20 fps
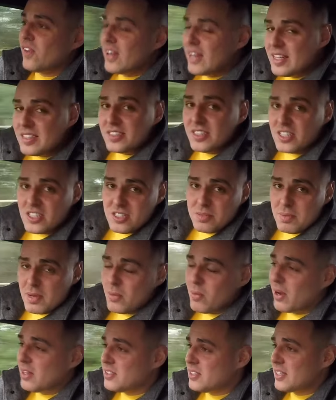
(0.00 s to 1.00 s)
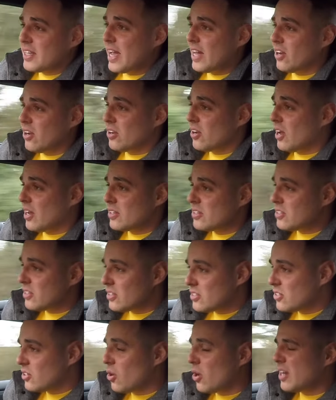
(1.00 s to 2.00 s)
listening to me once again.
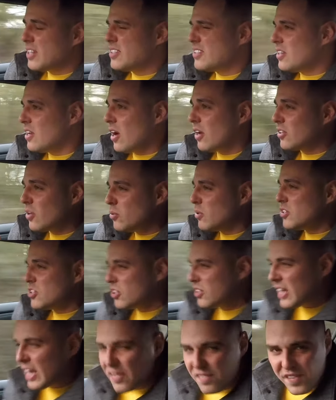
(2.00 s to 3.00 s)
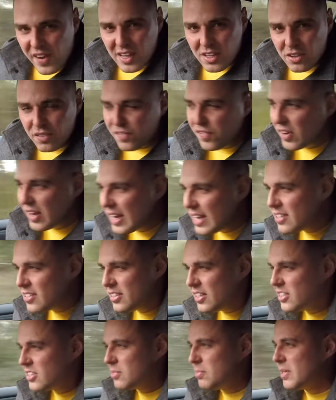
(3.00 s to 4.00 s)
You know, I don't want to just say thank you for
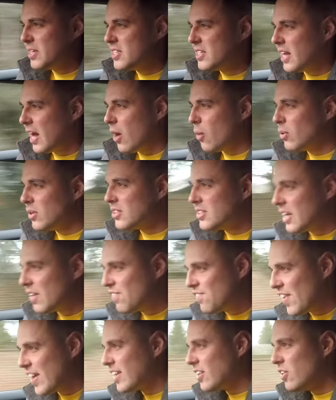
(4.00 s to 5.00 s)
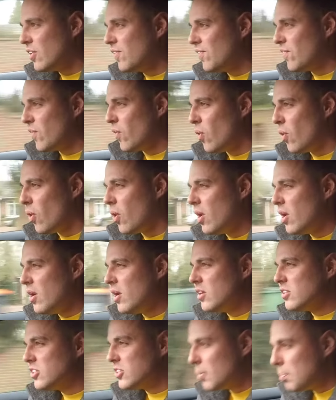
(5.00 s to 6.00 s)
listening to me today. I want to say thank you for
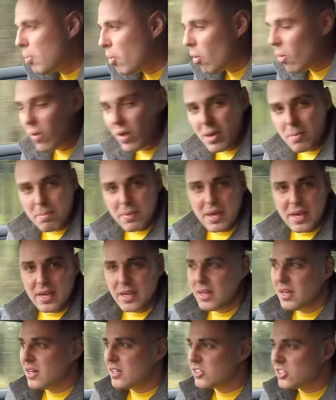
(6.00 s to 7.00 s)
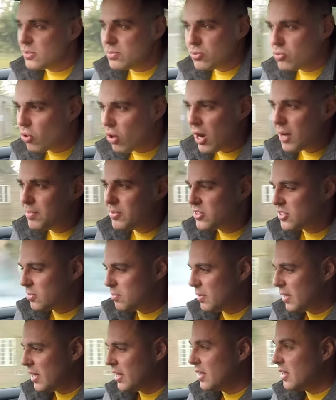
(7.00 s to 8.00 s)
supporting me, subscribing to
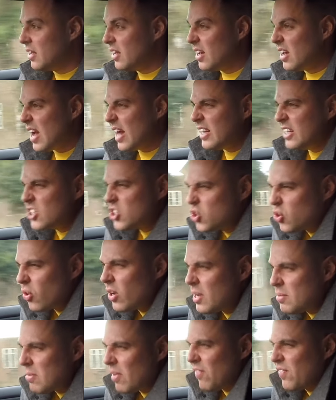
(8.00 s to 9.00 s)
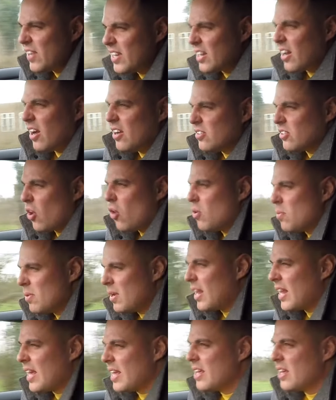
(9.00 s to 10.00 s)
me, and enjoying my videos.
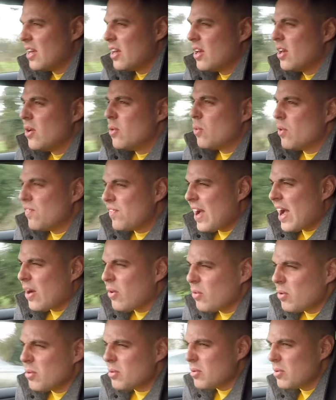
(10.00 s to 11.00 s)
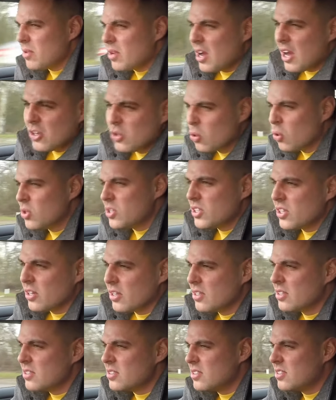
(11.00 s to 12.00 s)
Ultimately, without an
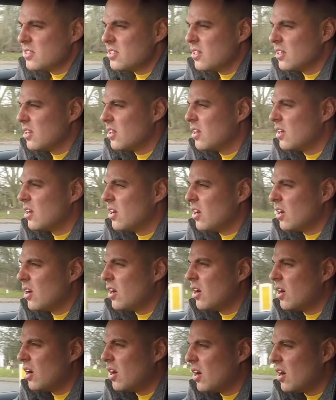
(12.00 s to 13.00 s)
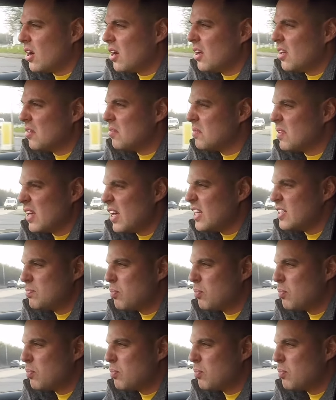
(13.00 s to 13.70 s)
audience, it's